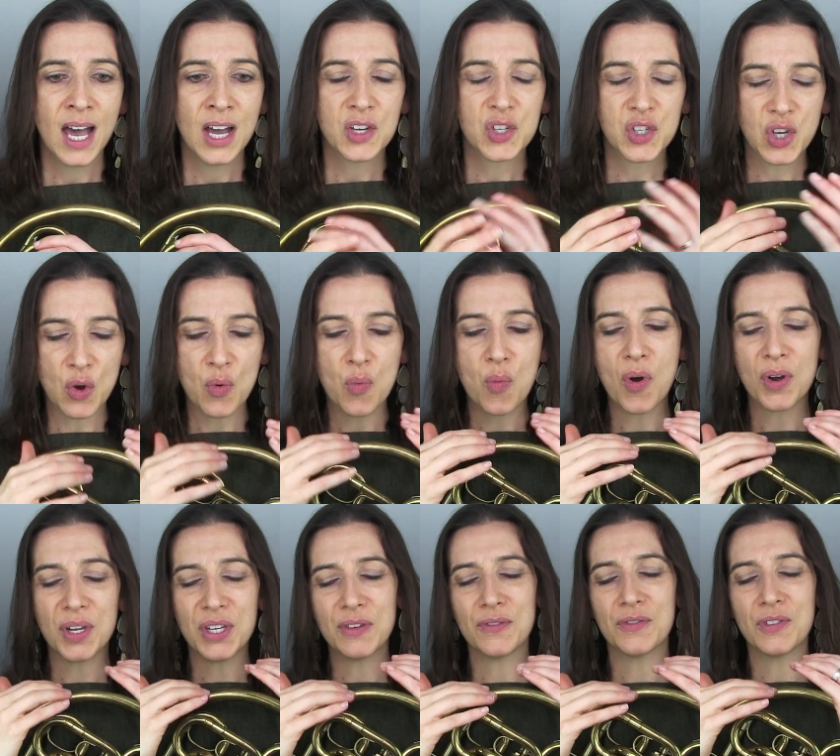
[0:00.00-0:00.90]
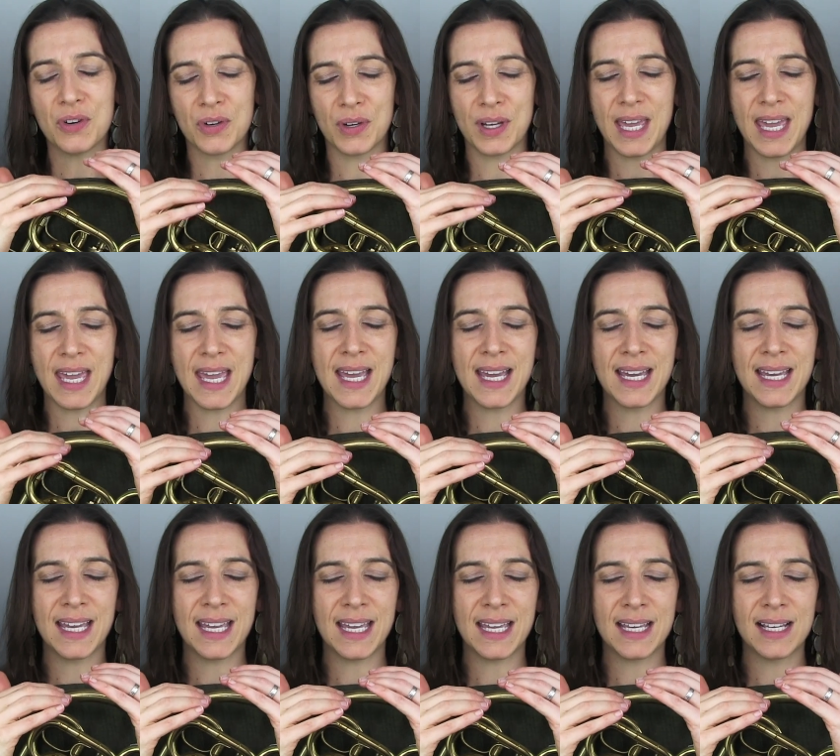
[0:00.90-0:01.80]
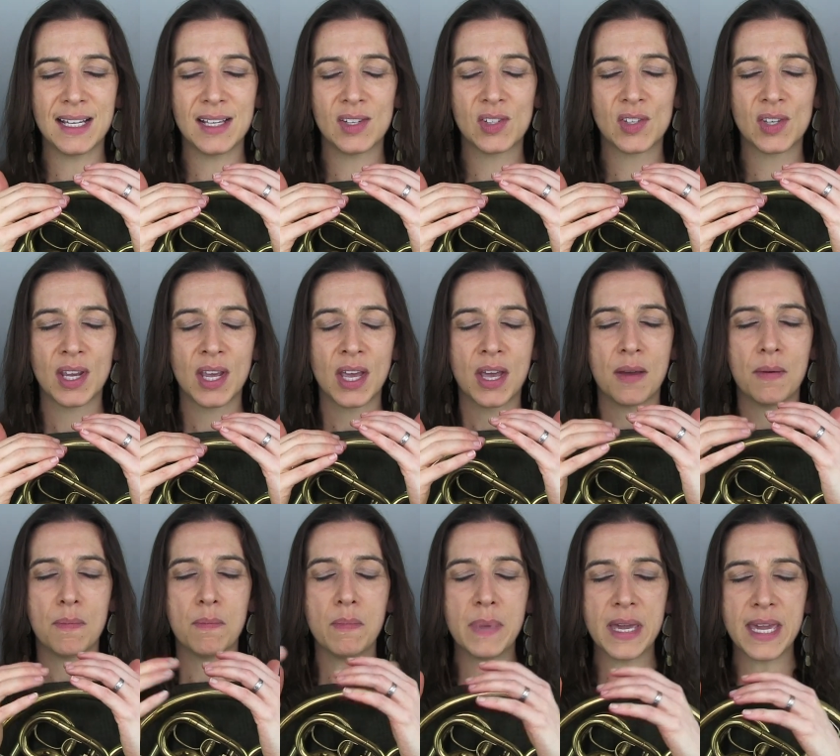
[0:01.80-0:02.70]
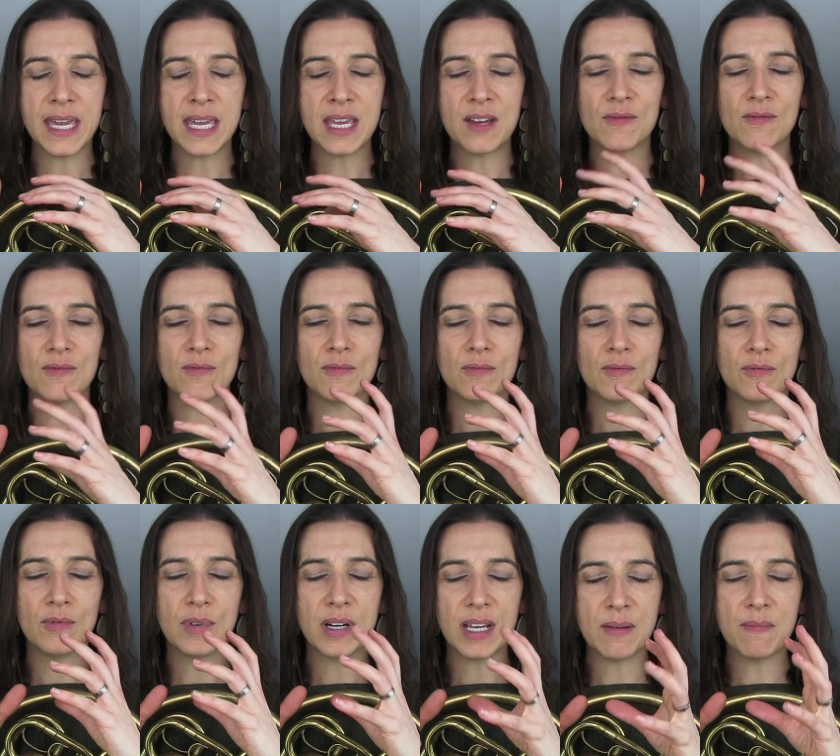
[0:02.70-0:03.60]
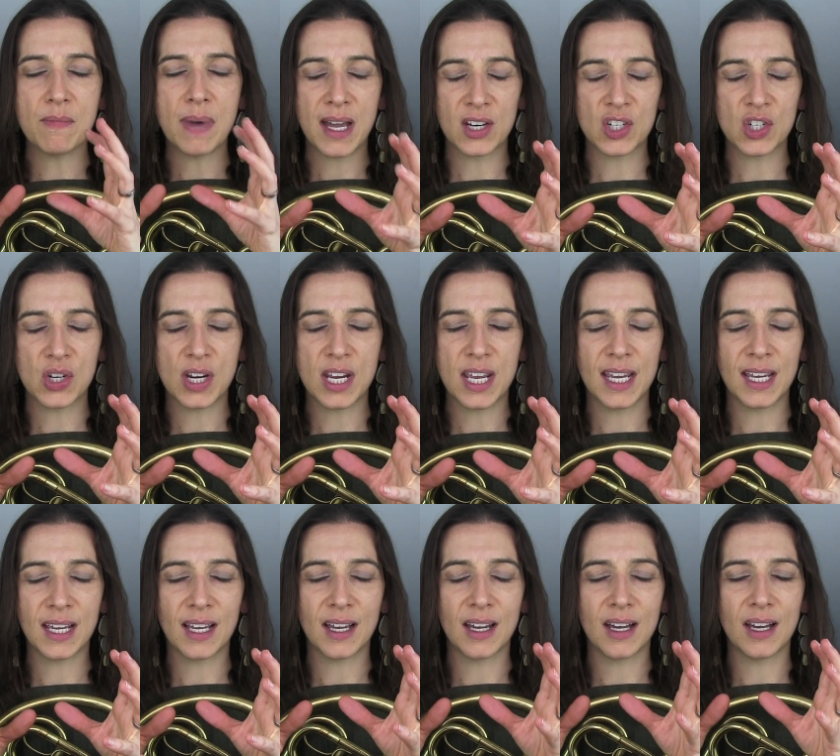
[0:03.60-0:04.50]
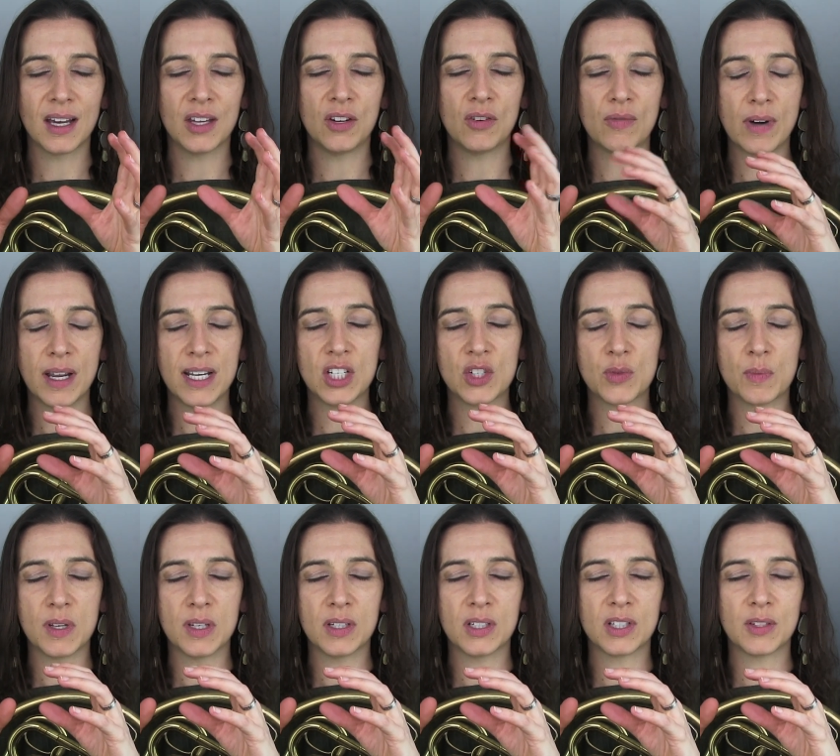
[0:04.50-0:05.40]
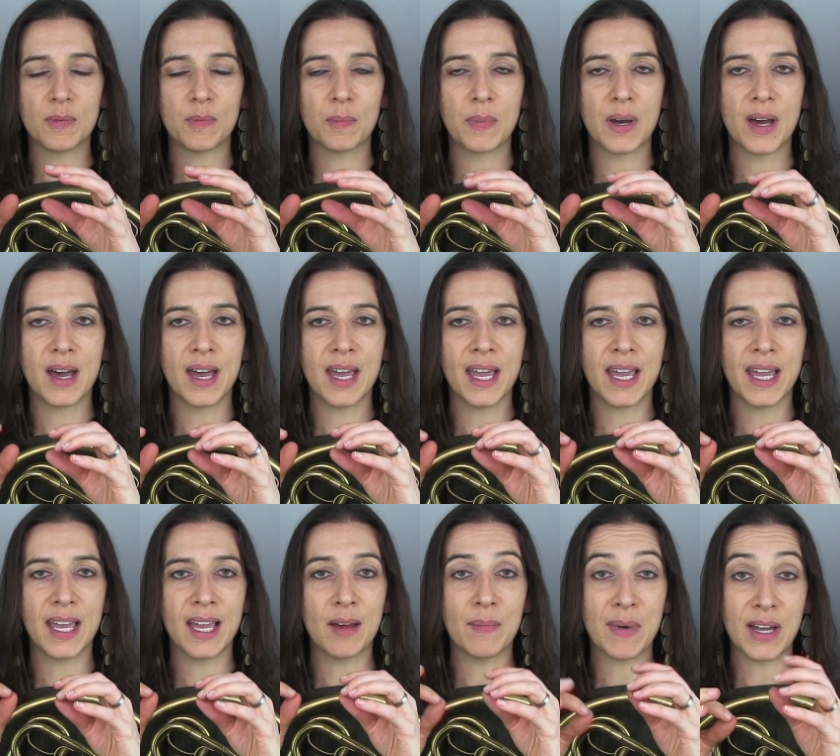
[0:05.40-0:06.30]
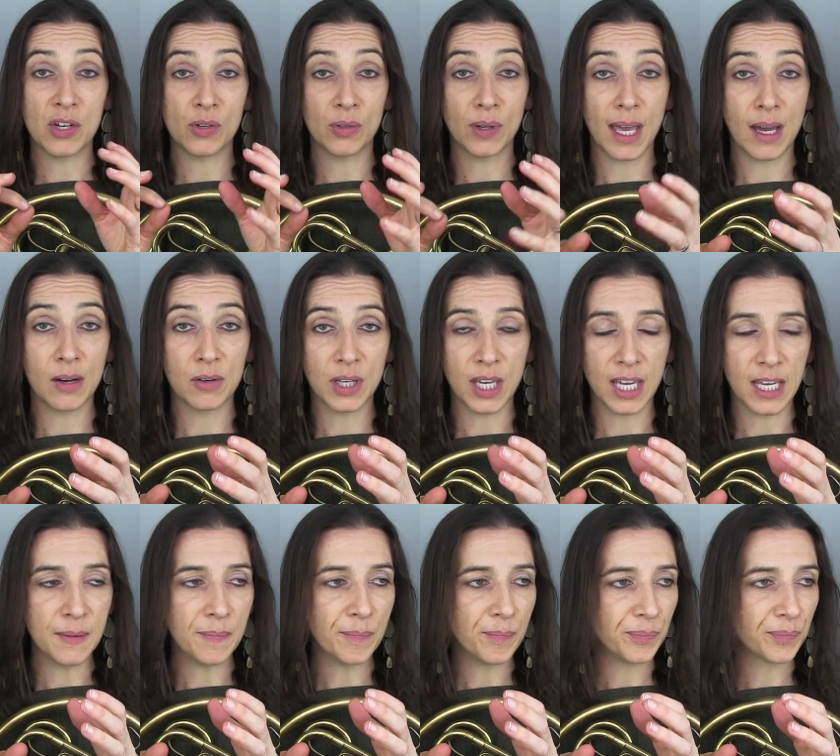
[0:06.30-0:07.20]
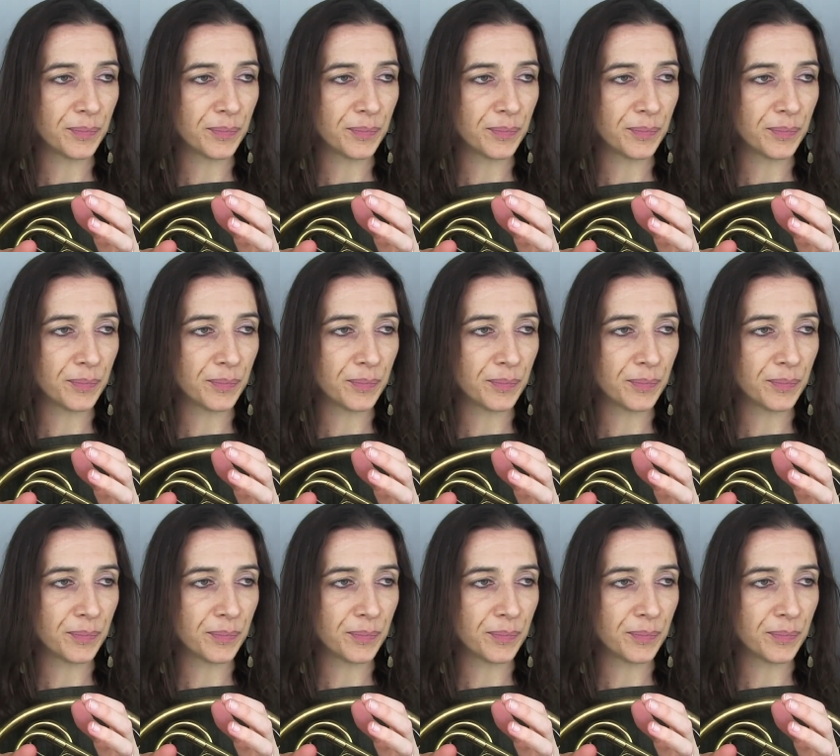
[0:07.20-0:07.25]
So what you've got here is me reimagining an arrangement by Emanuel Kaucky,